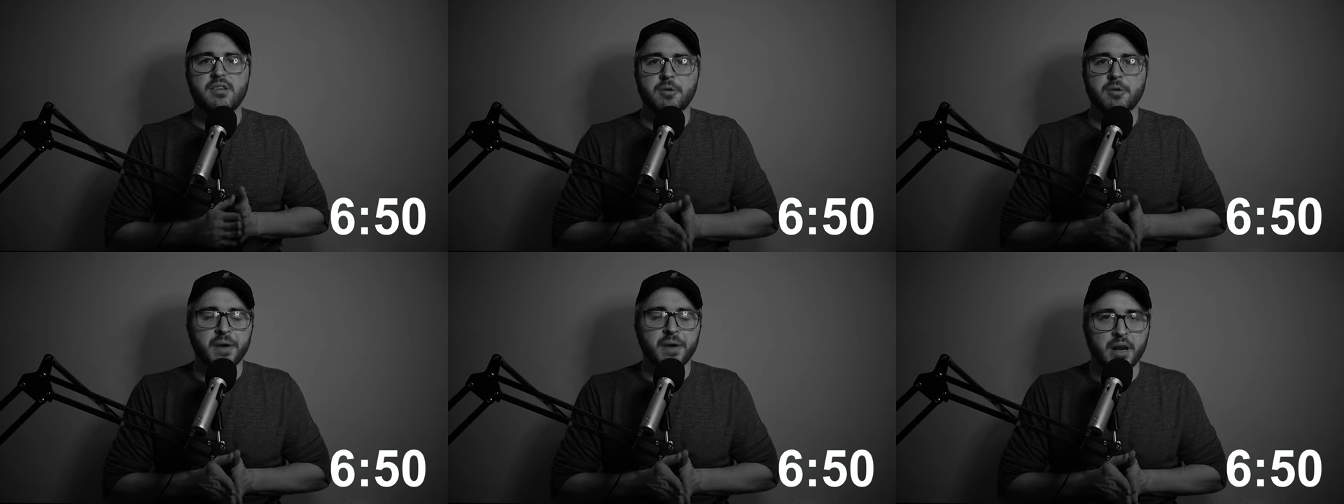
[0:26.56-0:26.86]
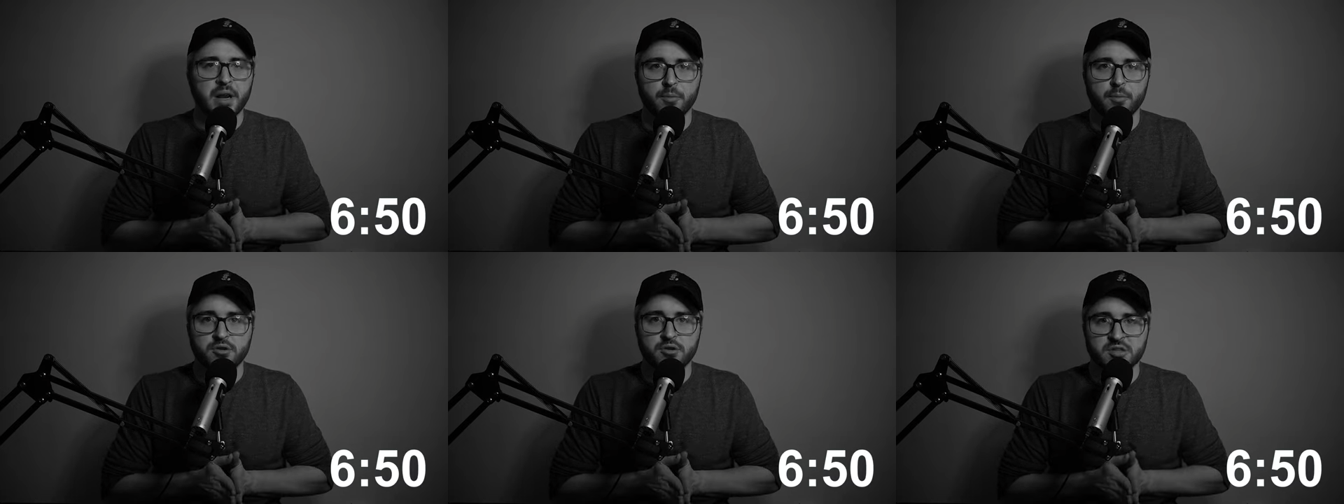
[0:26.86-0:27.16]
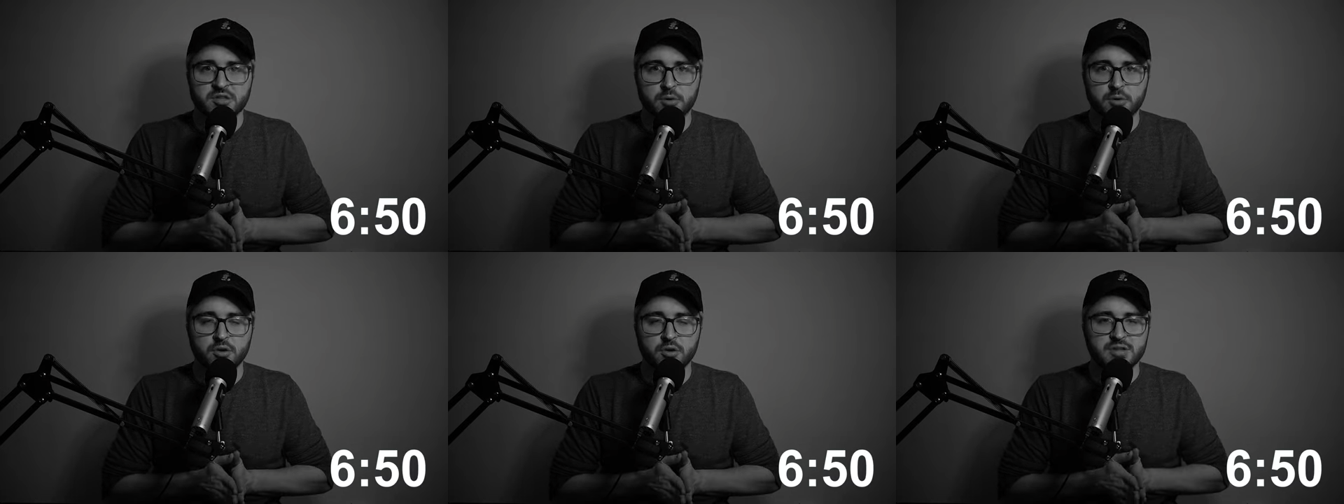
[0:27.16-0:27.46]
don't make any more
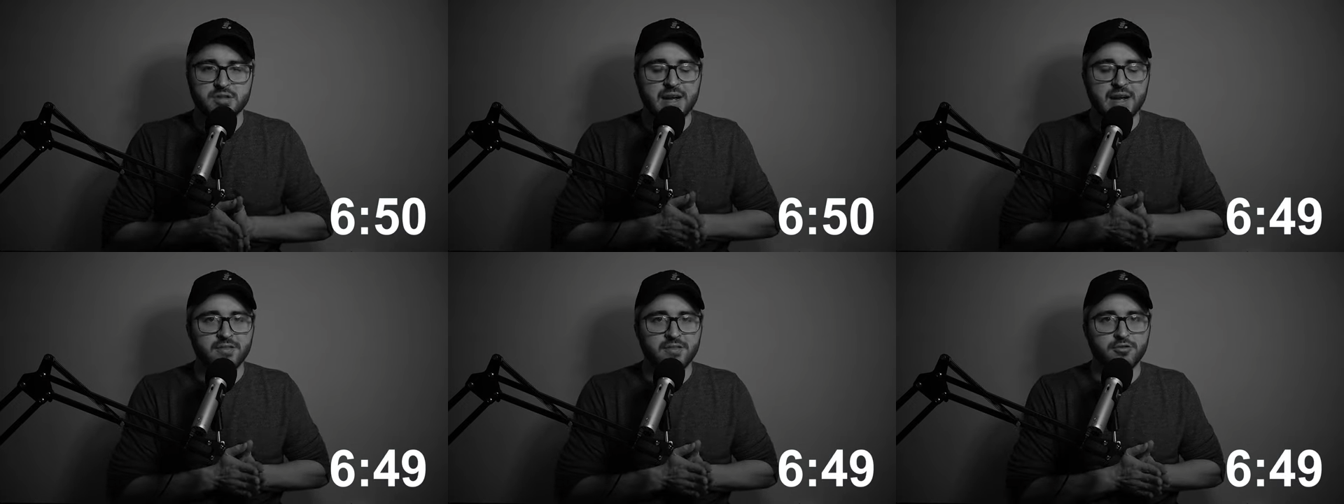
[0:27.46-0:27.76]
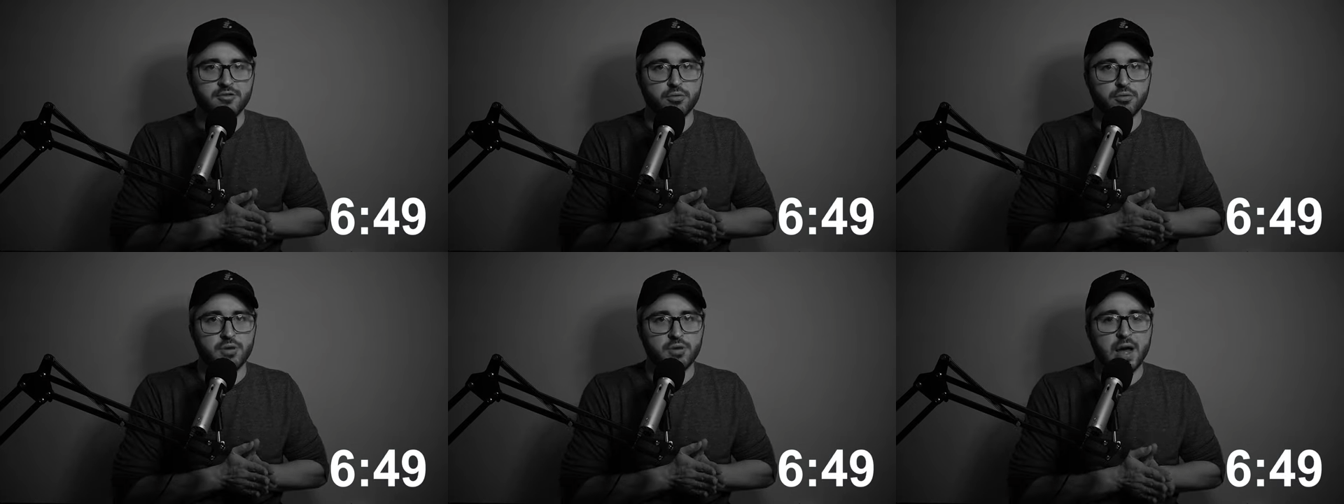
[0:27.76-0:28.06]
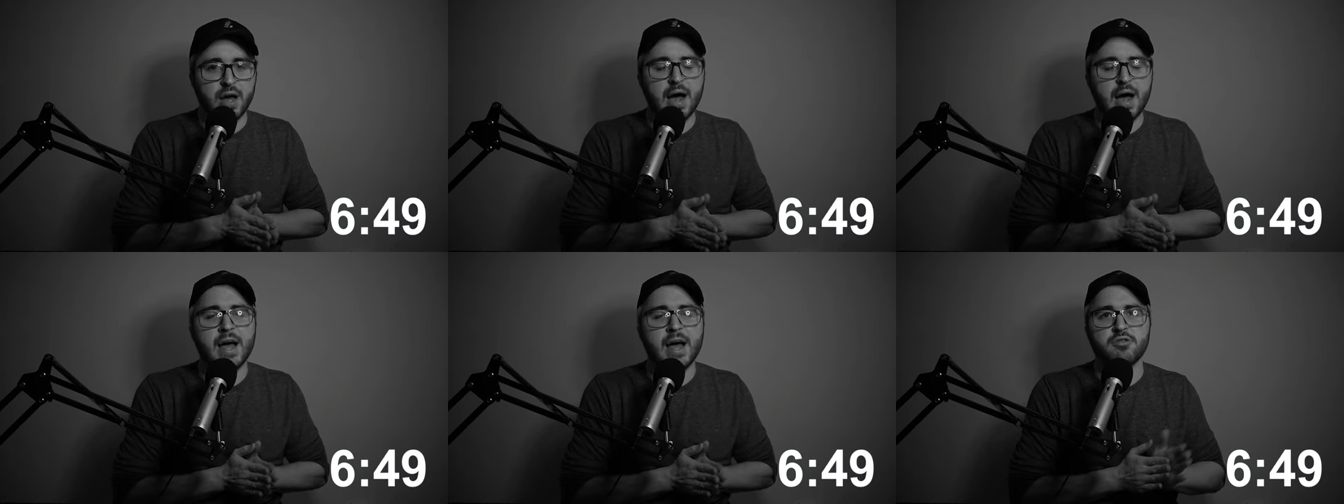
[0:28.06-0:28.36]
sequels. I
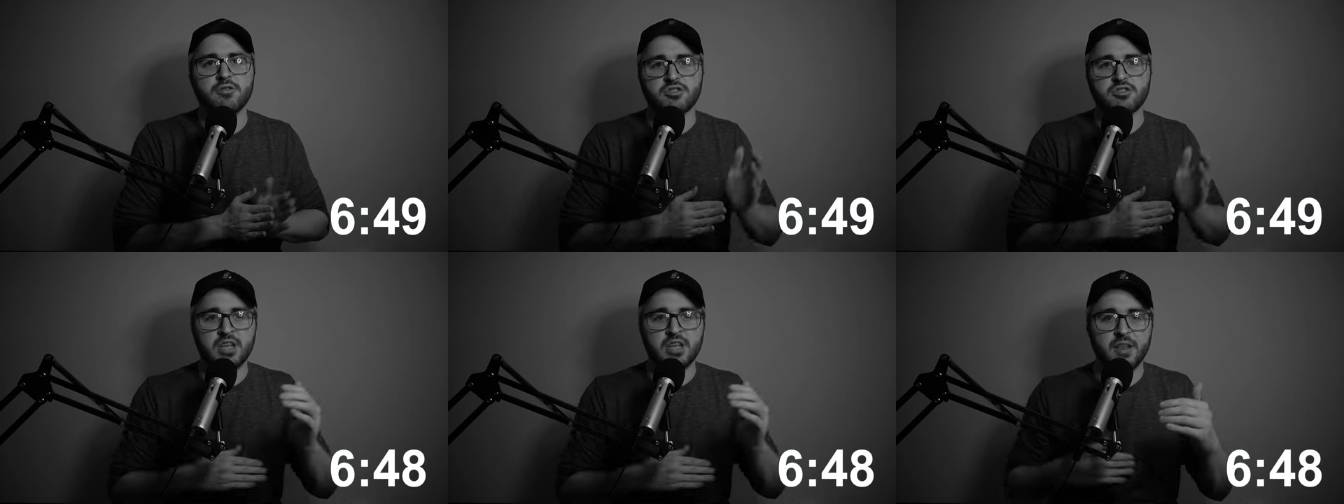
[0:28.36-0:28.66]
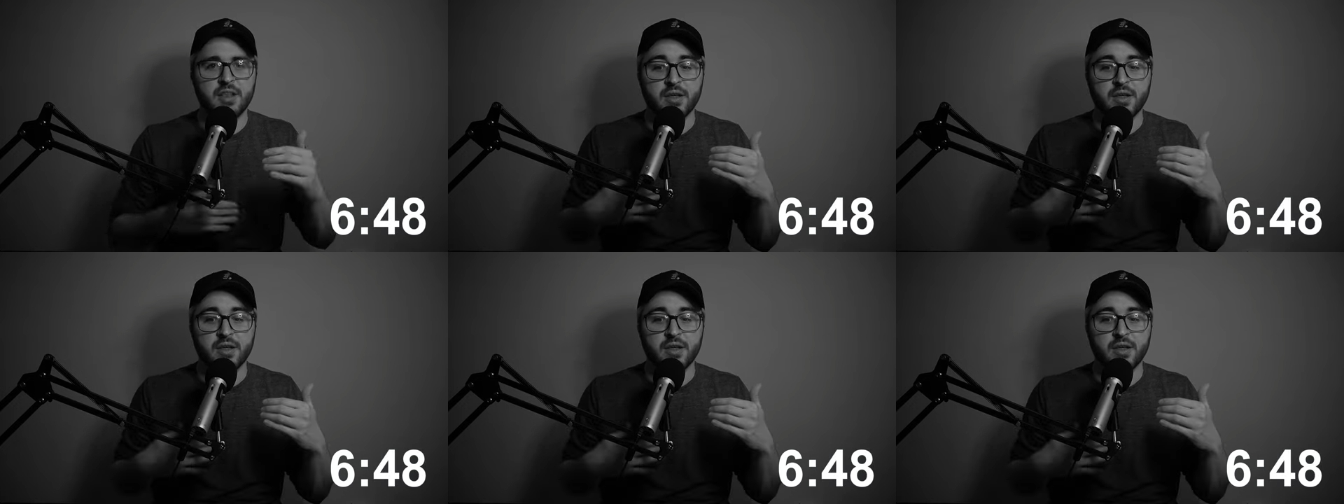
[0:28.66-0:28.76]
understand,